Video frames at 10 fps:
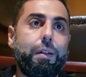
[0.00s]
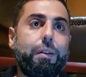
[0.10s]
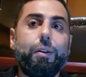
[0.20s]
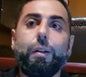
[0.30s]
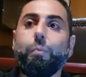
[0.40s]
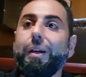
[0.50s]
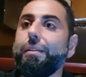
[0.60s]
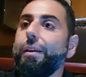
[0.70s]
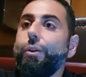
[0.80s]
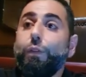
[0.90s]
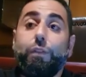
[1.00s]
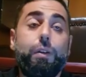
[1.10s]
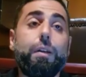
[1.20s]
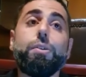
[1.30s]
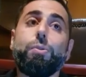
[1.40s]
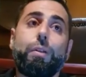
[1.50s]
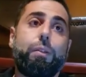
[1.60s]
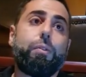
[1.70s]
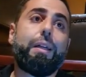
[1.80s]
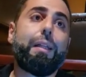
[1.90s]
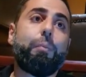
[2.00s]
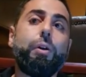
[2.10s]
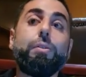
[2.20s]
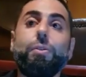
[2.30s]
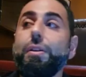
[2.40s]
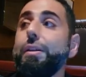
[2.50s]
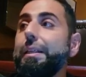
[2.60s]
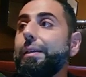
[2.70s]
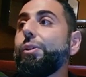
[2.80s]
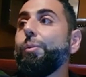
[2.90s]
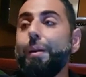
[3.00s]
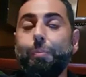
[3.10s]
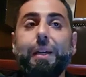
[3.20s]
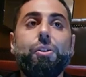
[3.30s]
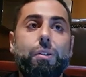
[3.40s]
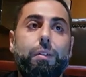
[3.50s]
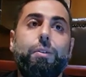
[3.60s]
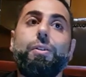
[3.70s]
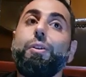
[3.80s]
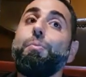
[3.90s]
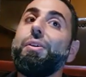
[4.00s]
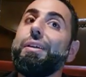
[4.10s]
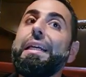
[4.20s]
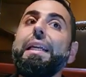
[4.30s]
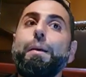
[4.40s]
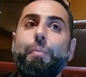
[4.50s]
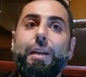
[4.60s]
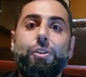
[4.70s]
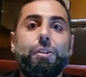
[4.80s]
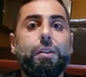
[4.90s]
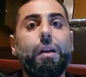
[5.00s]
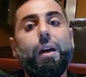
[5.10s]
You know, it might take you a few years to get to that point. Right. So you need to be patient. You need to be really patient.